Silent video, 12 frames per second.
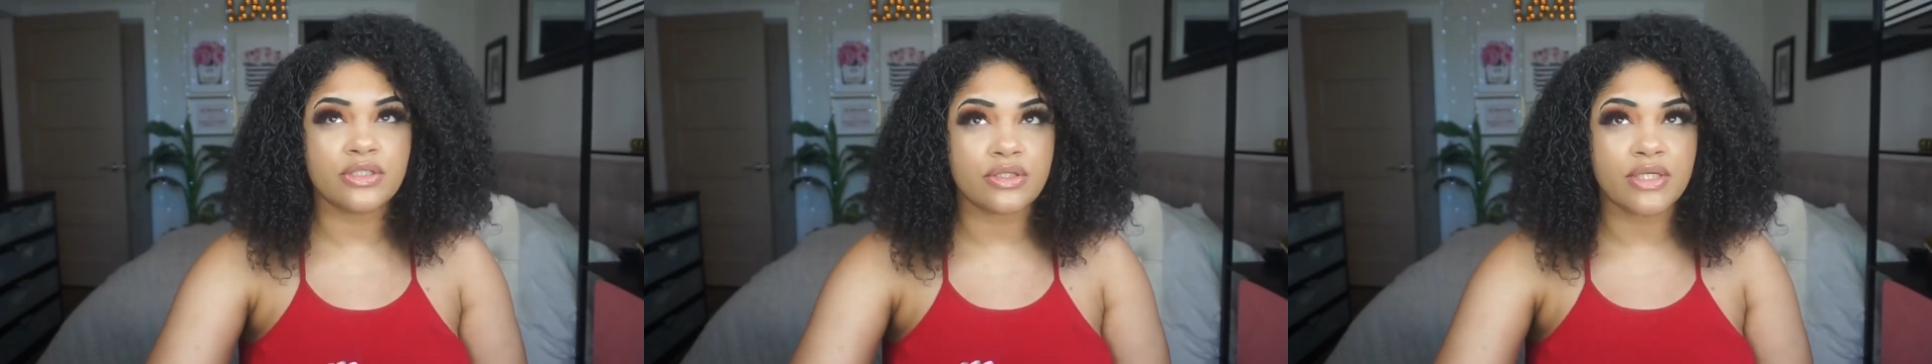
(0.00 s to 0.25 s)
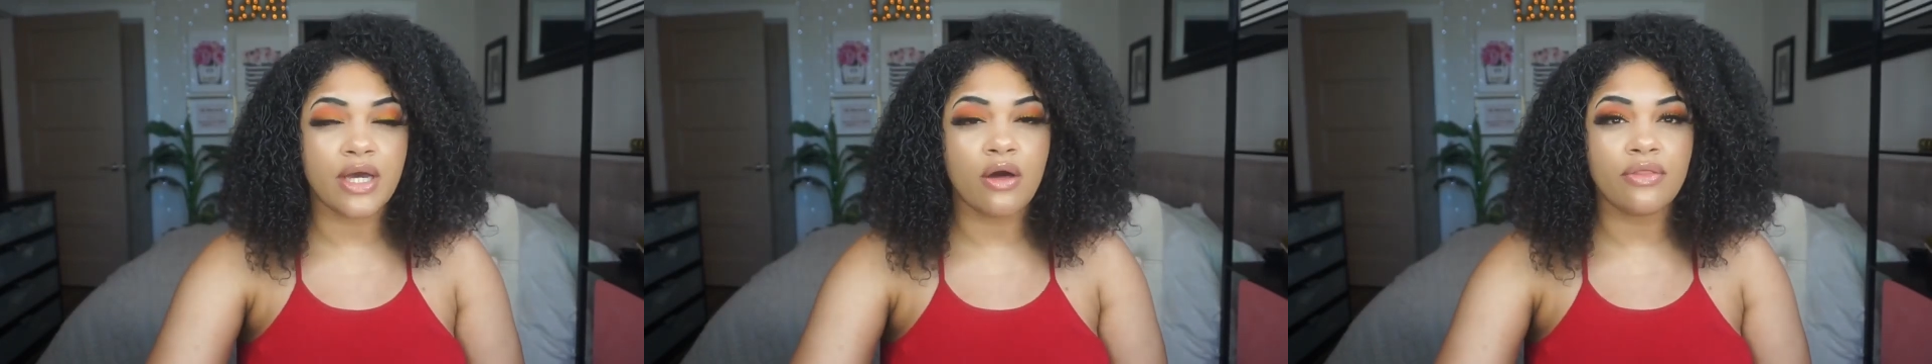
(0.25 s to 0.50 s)
so
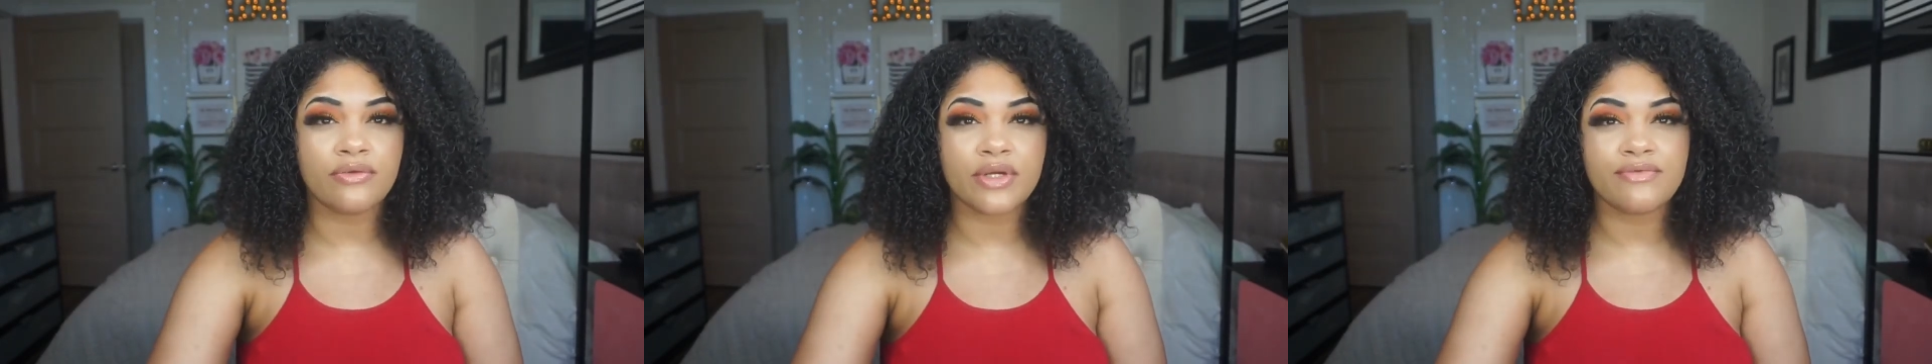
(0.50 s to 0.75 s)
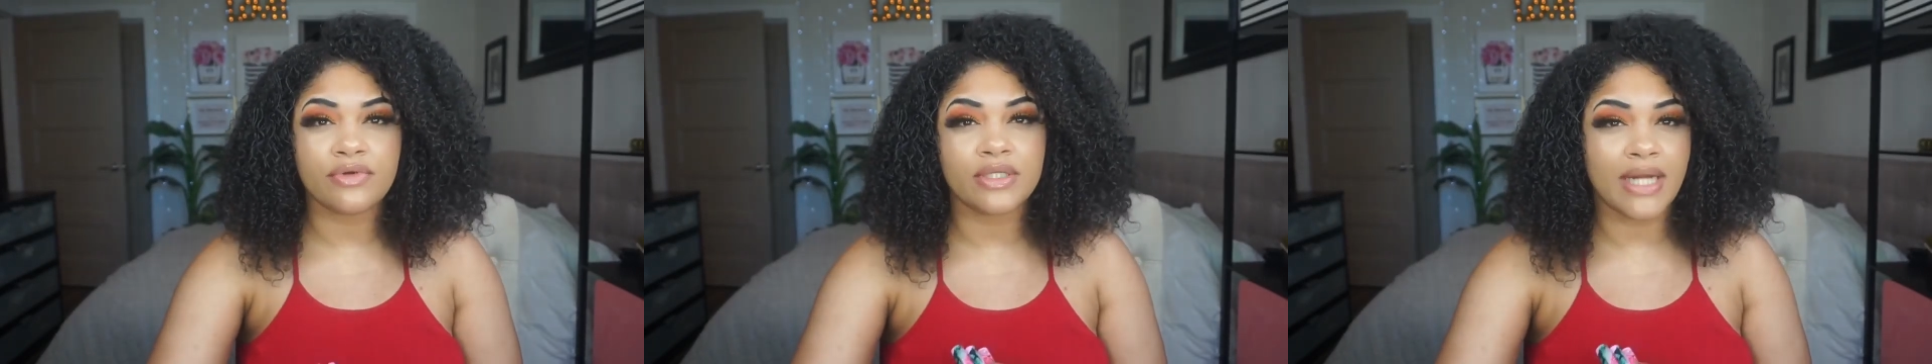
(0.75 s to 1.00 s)
you get all
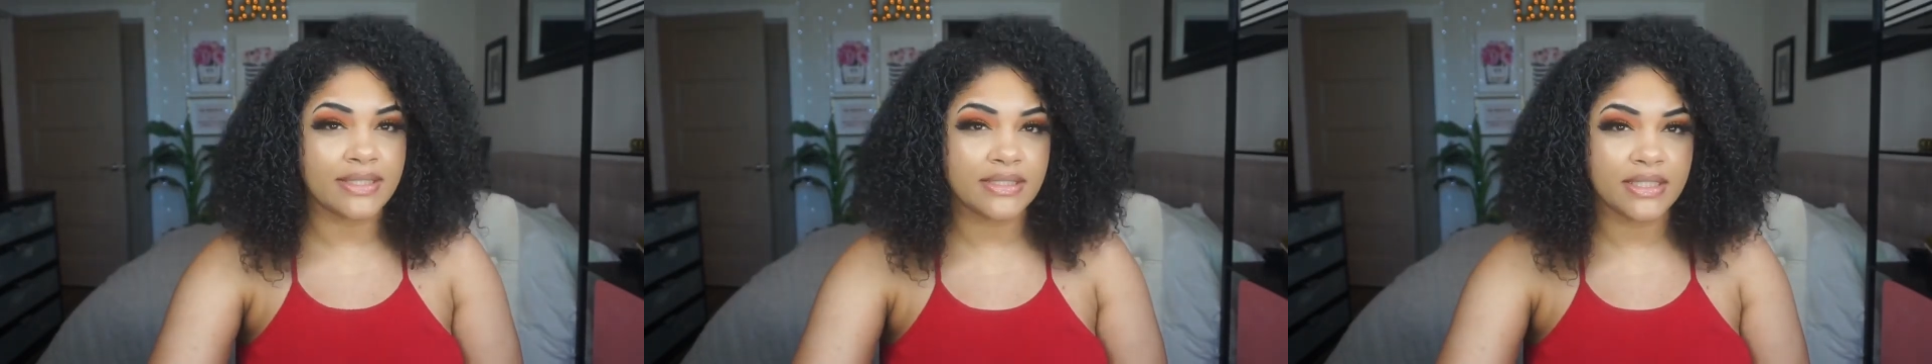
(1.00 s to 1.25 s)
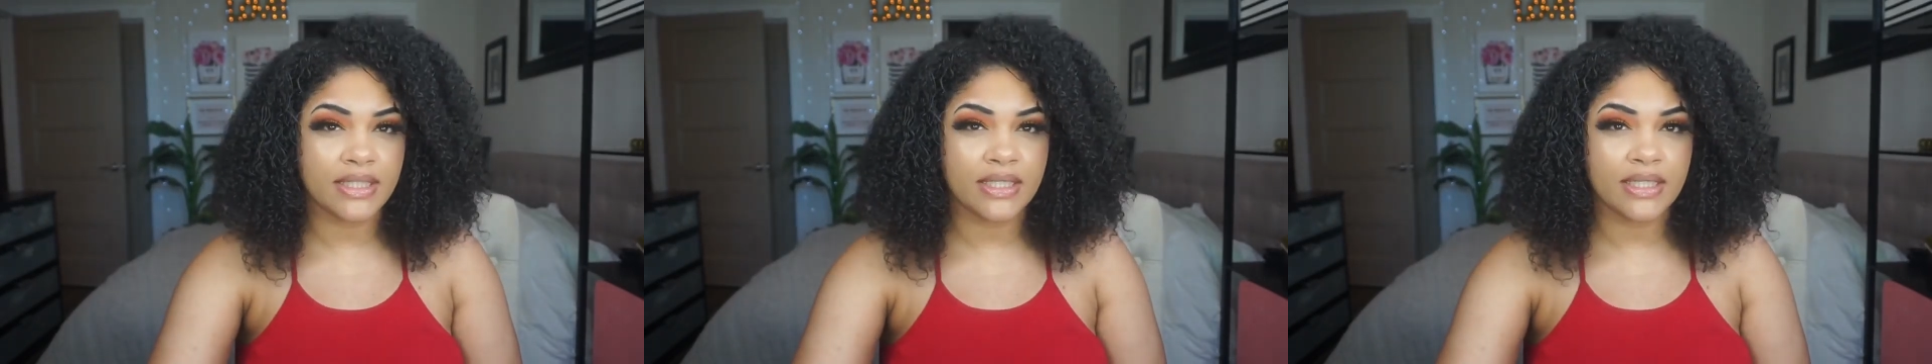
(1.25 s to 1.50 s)
three for
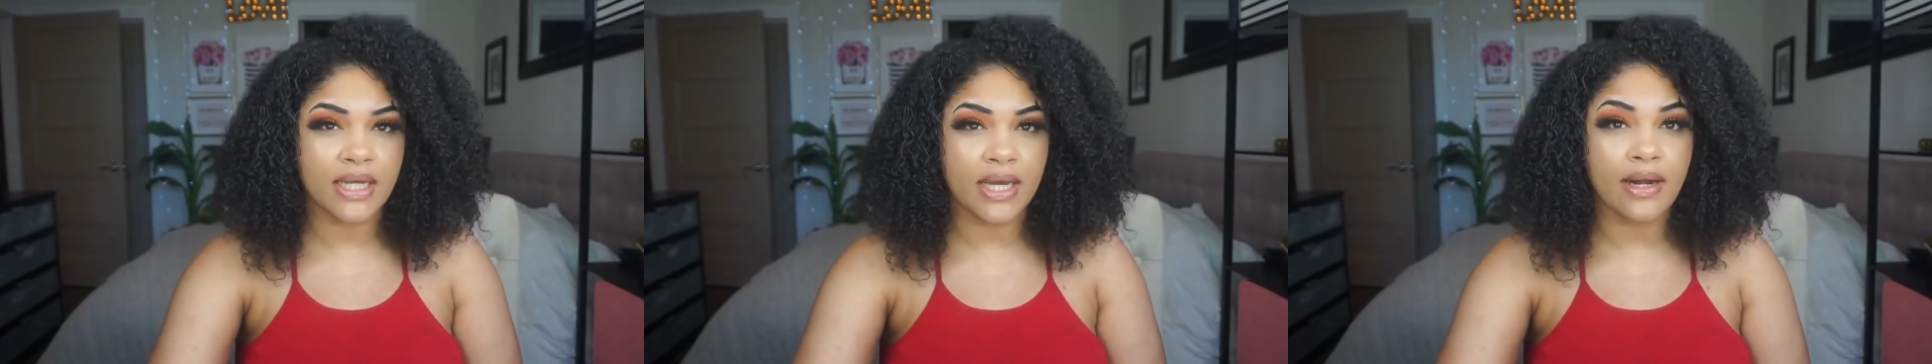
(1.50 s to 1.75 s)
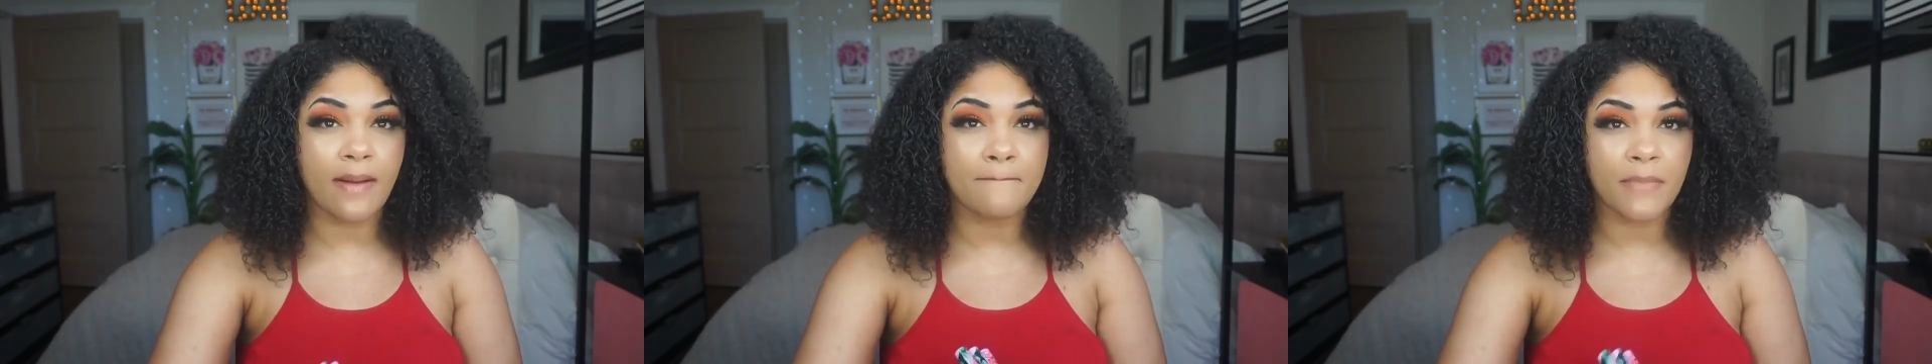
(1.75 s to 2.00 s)

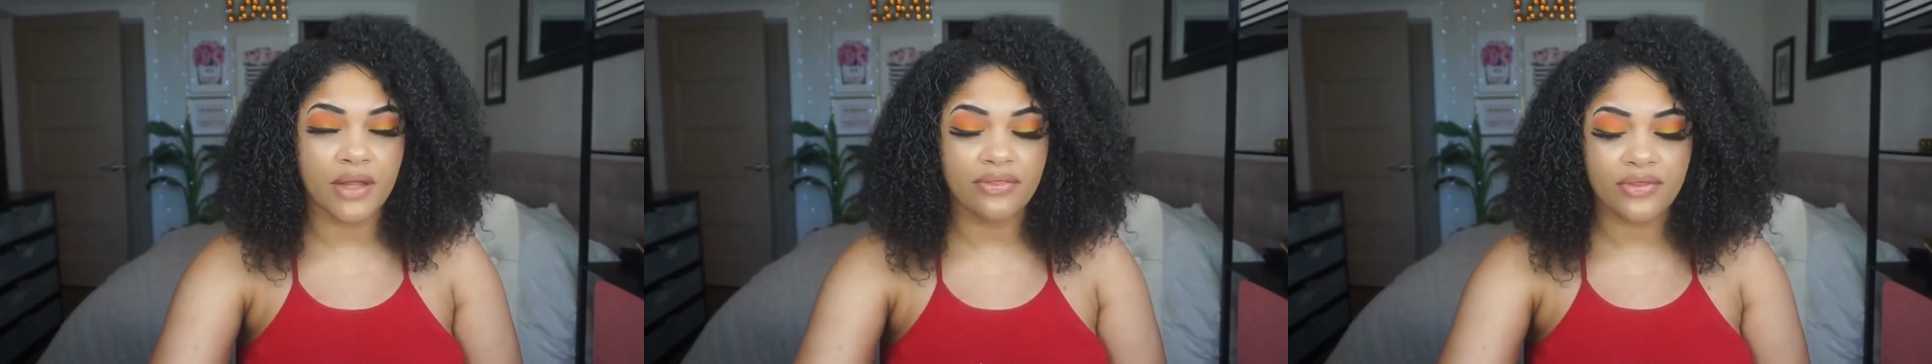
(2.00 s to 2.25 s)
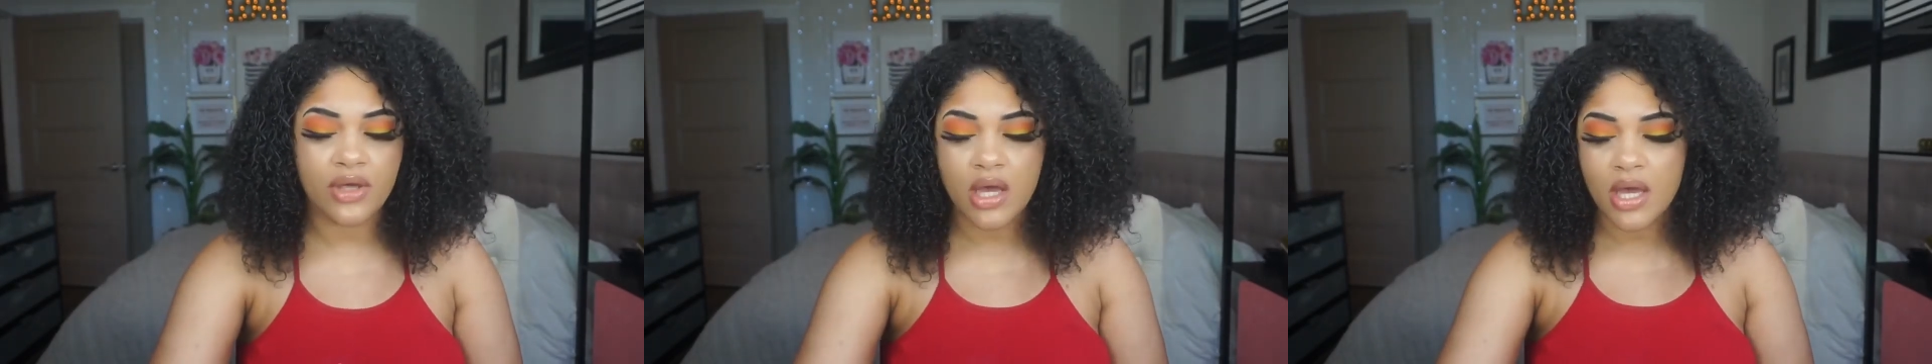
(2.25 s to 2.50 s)
$15.99 a
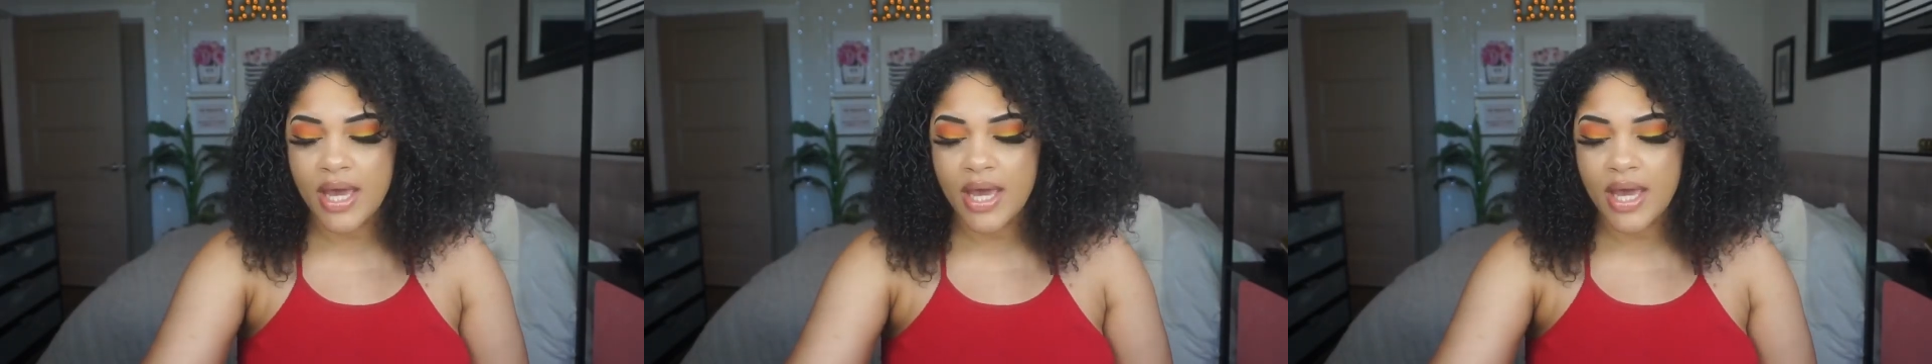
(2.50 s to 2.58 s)
month.